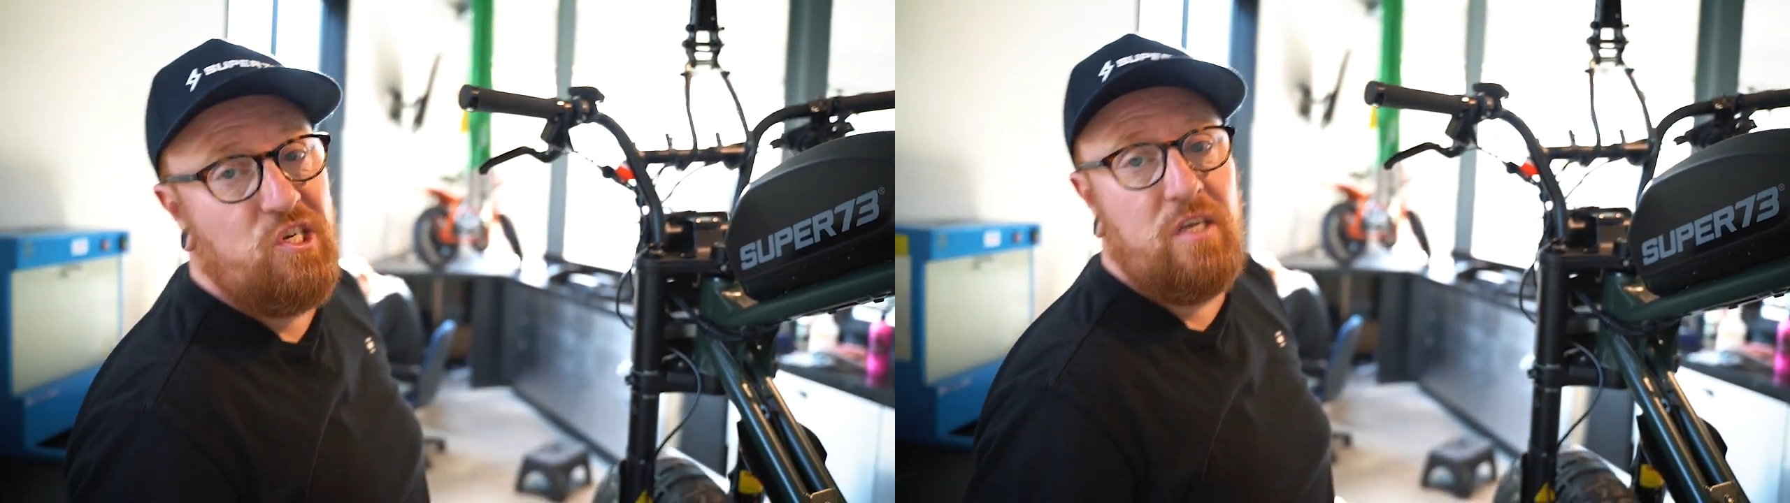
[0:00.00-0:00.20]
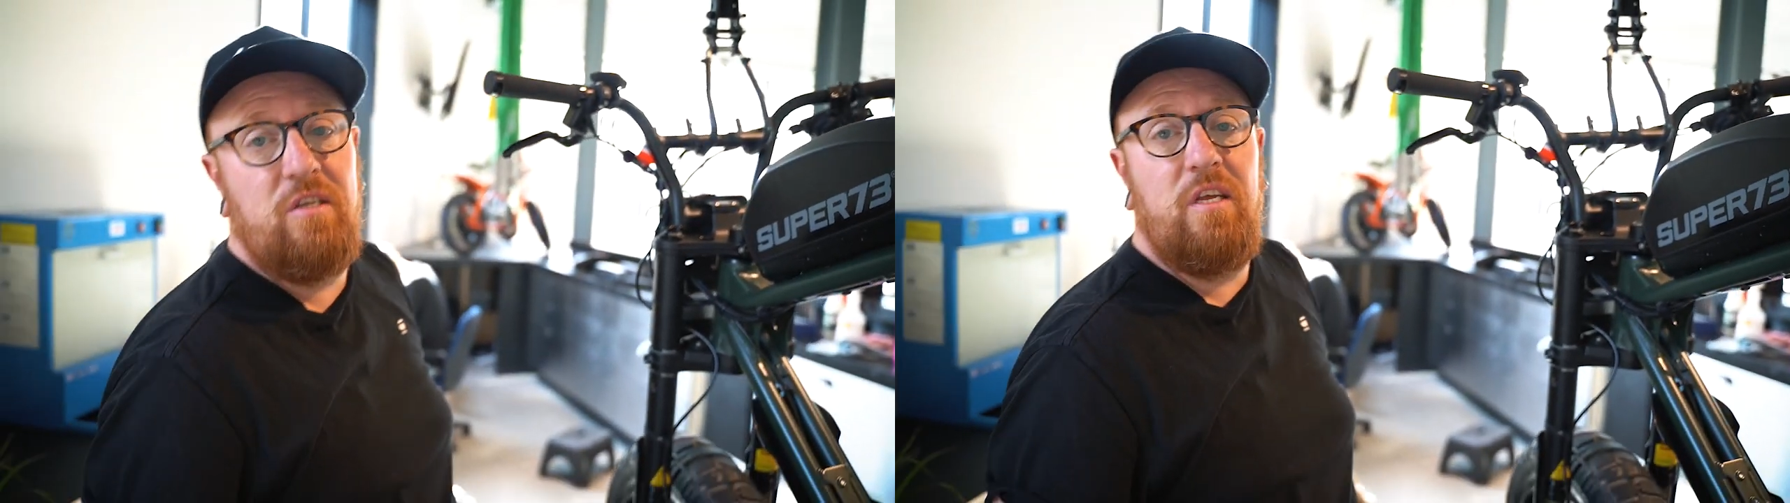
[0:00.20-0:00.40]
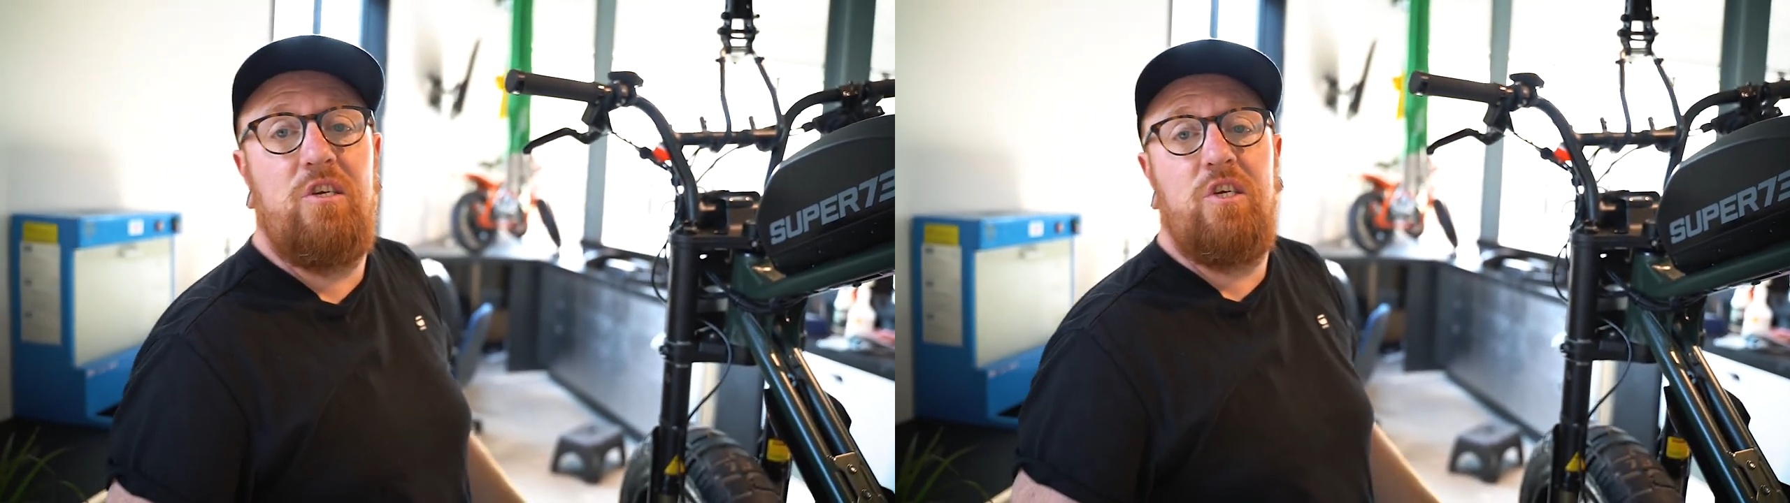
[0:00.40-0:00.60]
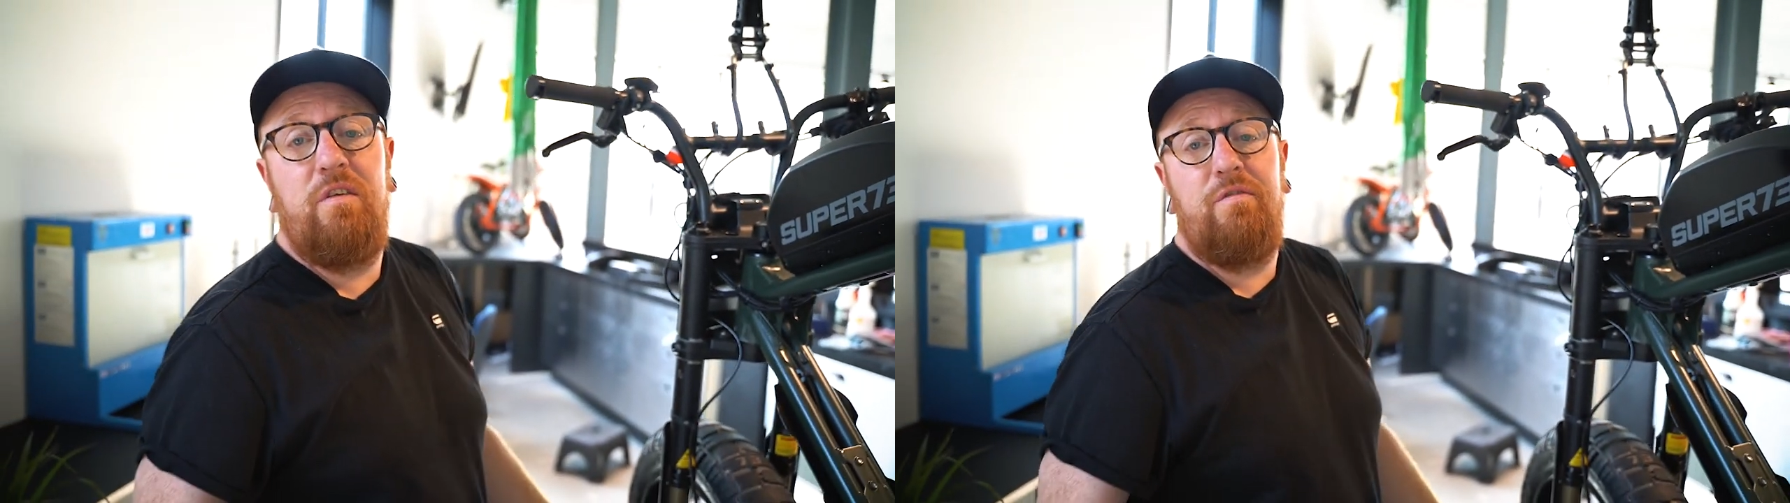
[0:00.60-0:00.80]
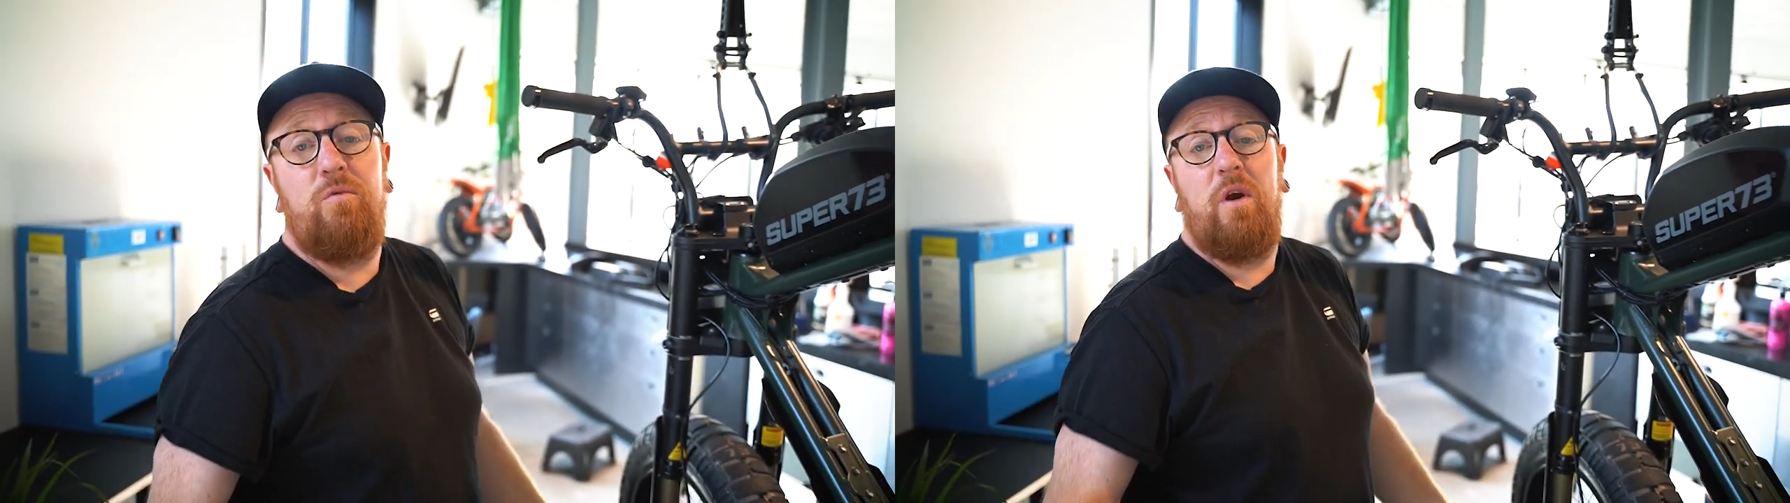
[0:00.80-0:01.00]
check the tension
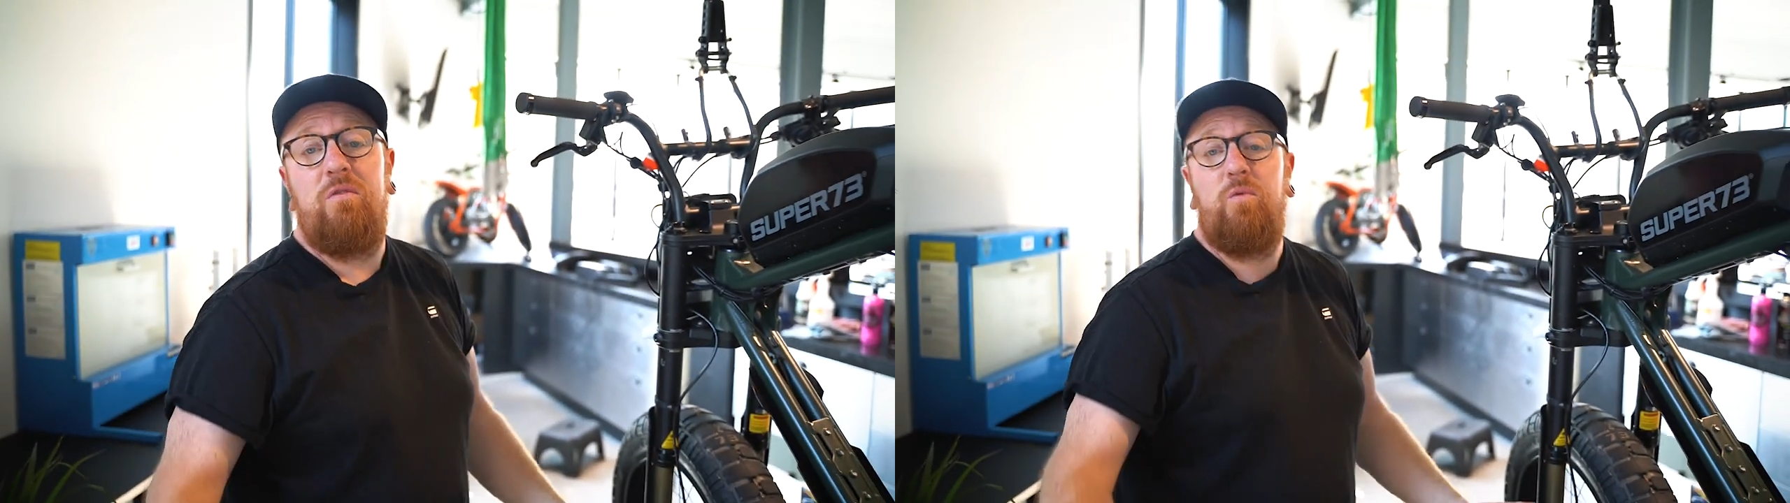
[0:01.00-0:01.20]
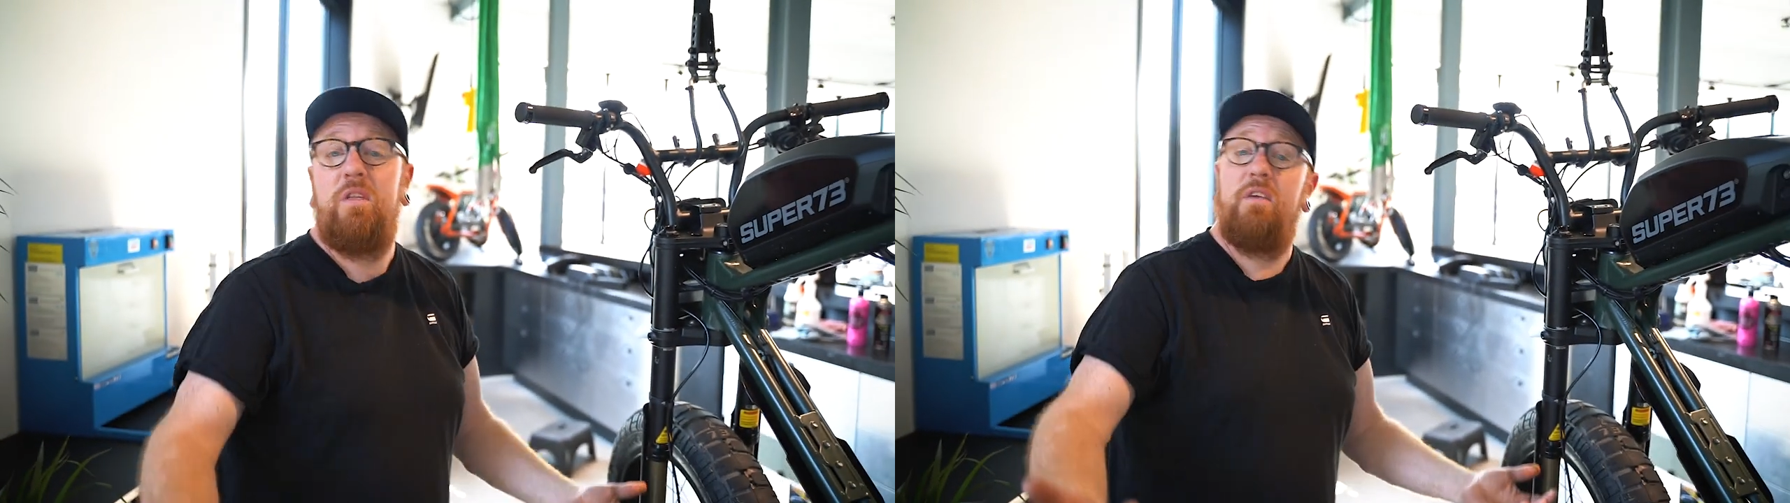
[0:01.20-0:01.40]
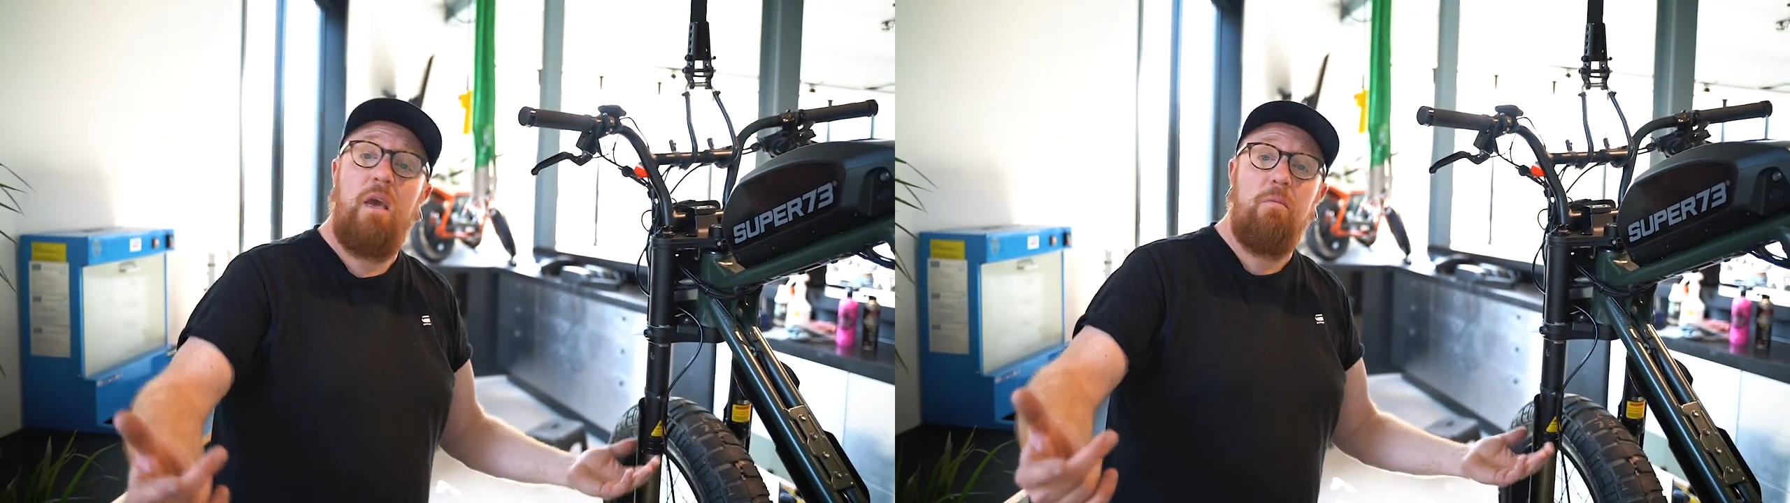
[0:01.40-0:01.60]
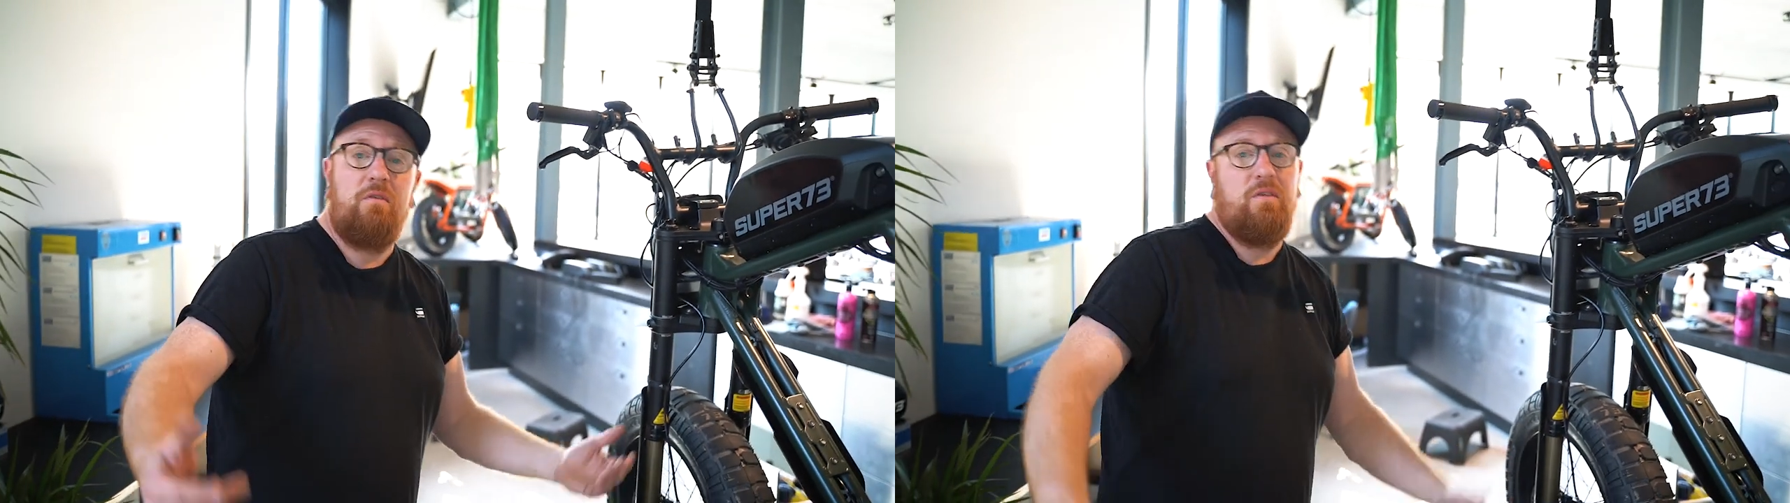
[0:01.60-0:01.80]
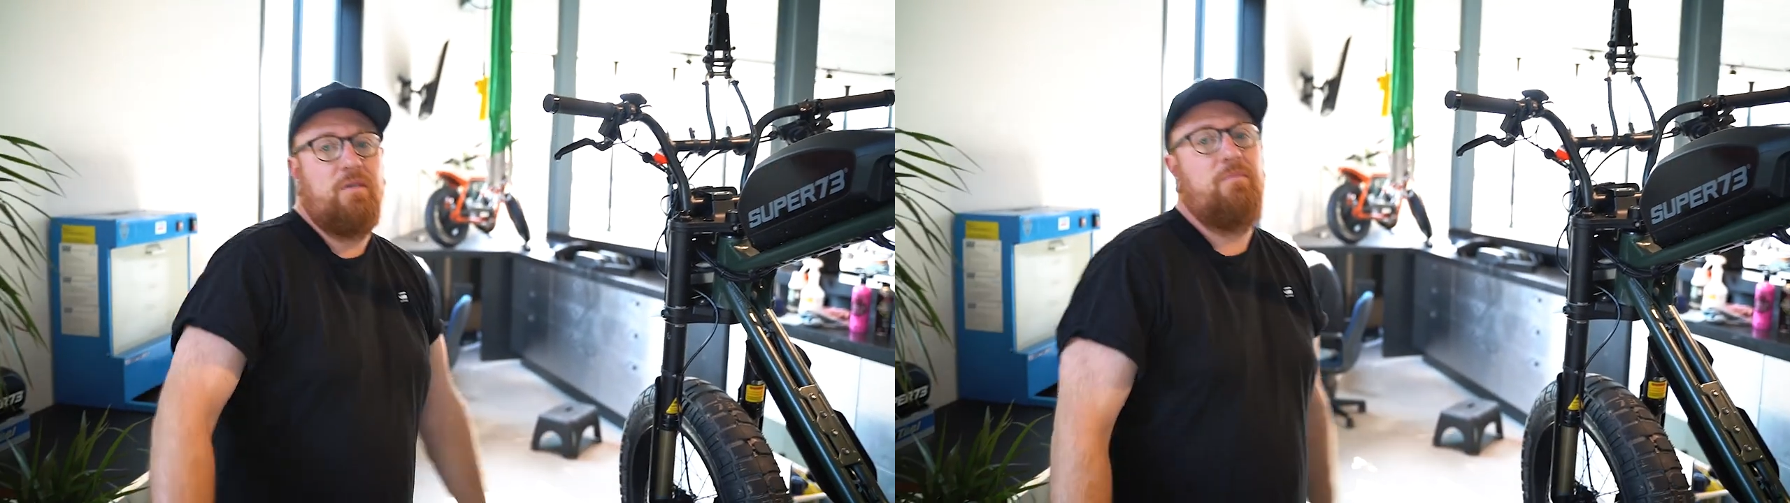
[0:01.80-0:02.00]
if you ride with
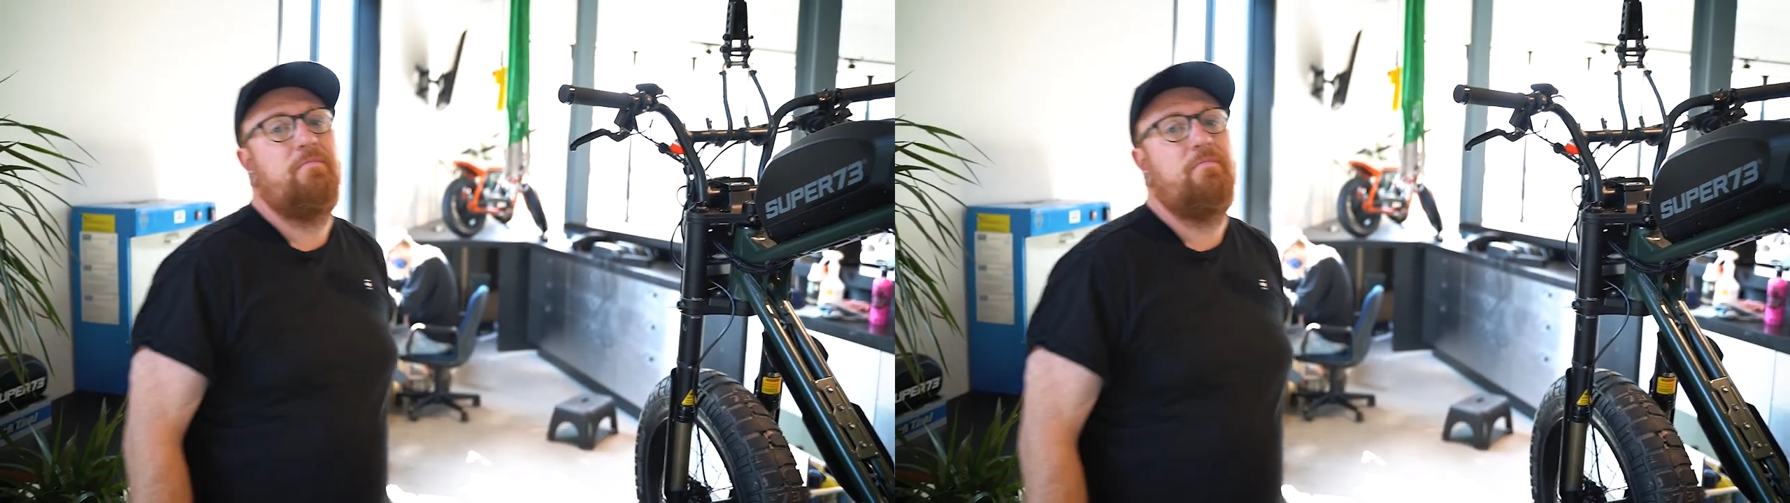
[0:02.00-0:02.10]
cables.